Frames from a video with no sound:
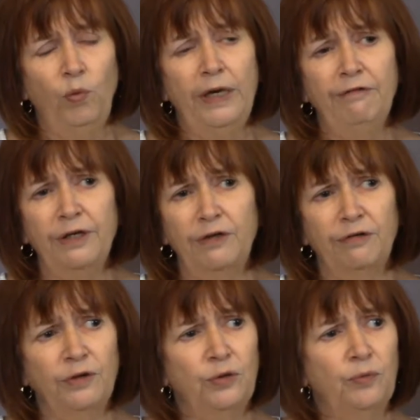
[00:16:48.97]
We
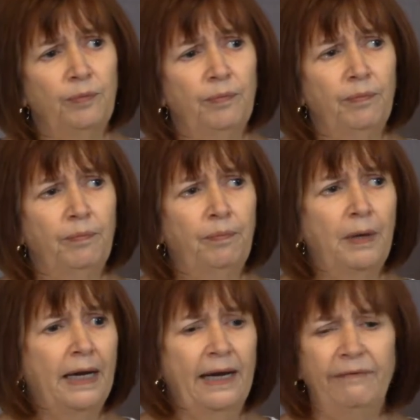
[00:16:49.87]
recruit
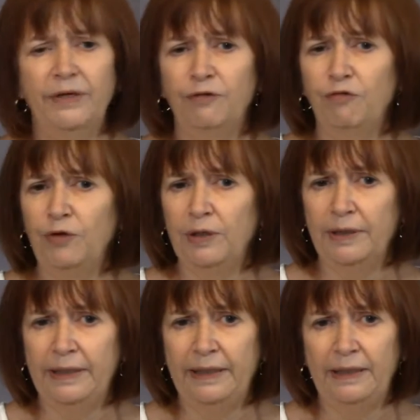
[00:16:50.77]
by having a
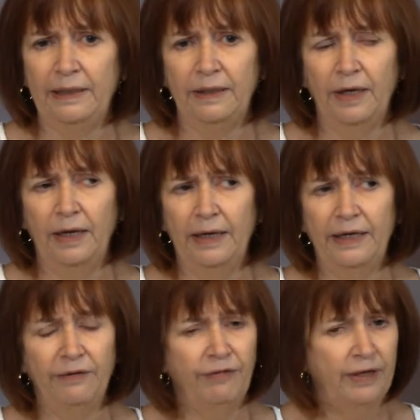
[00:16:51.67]
really
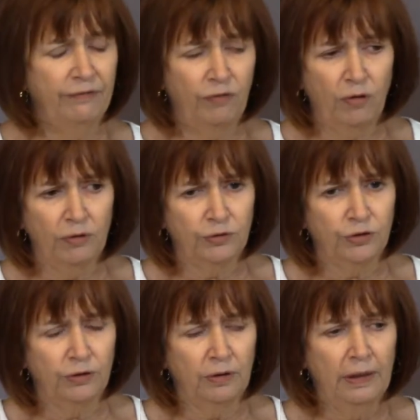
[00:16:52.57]
innovative
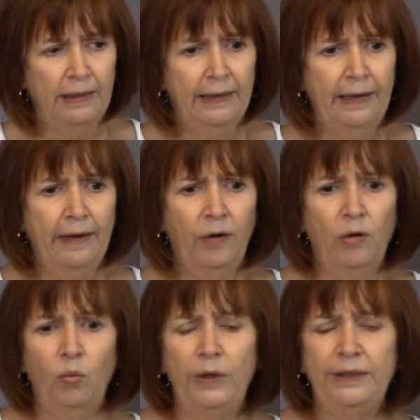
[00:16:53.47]
culture.
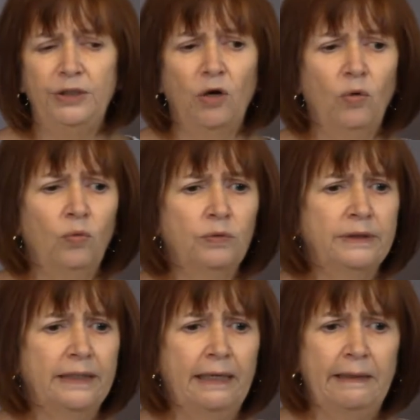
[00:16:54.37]
We
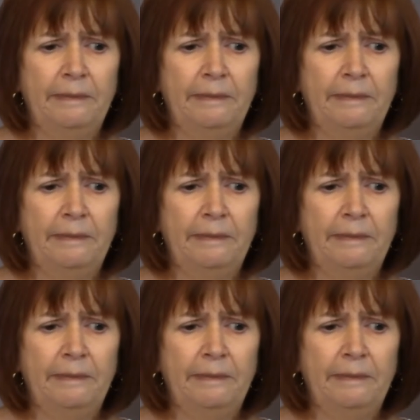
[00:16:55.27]
don't,